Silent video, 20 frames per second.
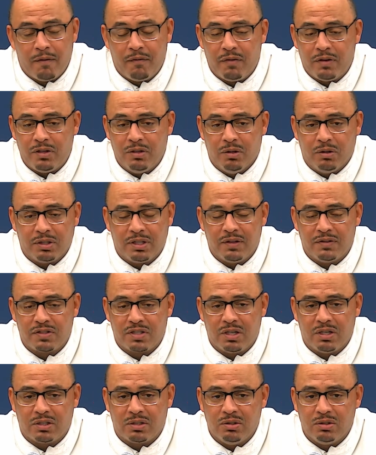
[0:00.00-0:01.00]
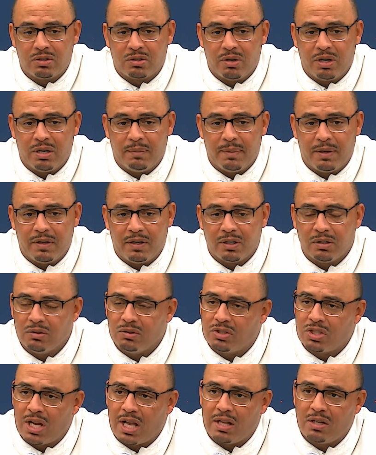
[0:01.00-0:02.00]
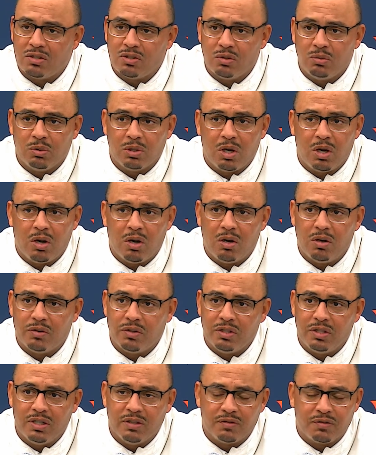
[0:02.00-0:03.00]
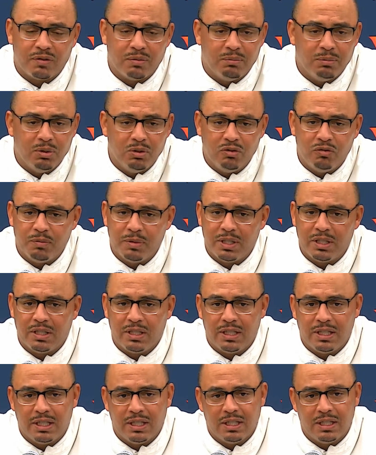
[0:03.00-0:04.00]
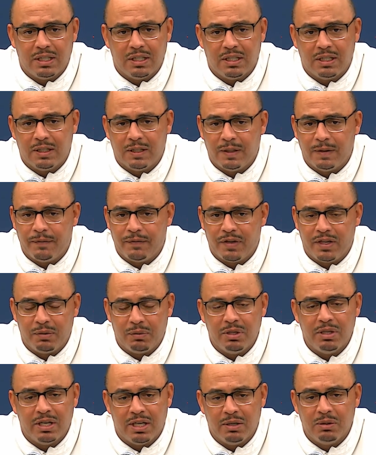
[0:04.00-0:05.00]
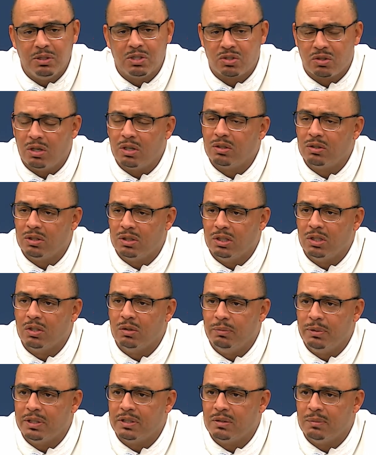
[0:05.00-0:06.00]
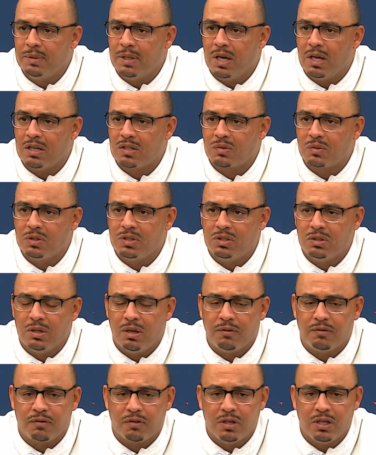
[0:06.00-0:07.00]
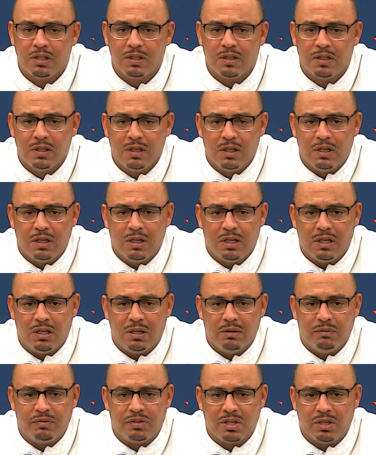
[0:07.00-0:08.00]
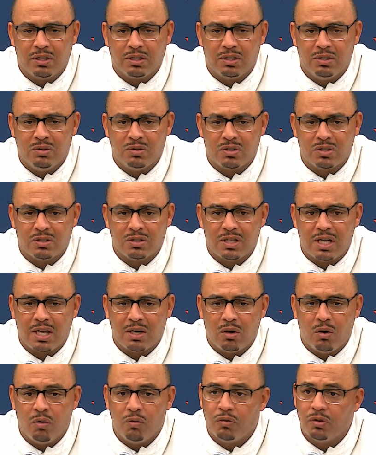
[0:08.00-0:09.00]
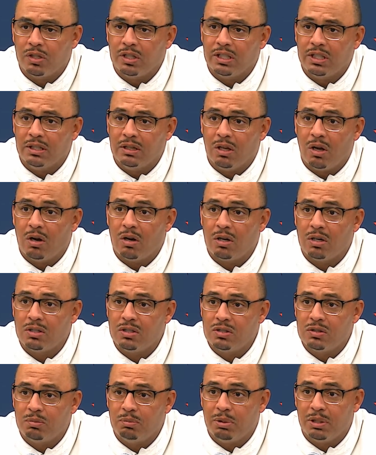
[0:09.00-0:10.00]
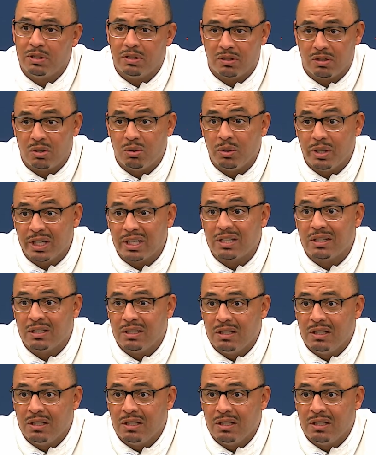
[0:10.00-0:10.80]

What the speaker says: you know, give Syracuse credit, man. They're going to challenge you with all the different movement. And we struggled a little bit, to be honest with you, up front. Syracuse is not overly large, but they're quick.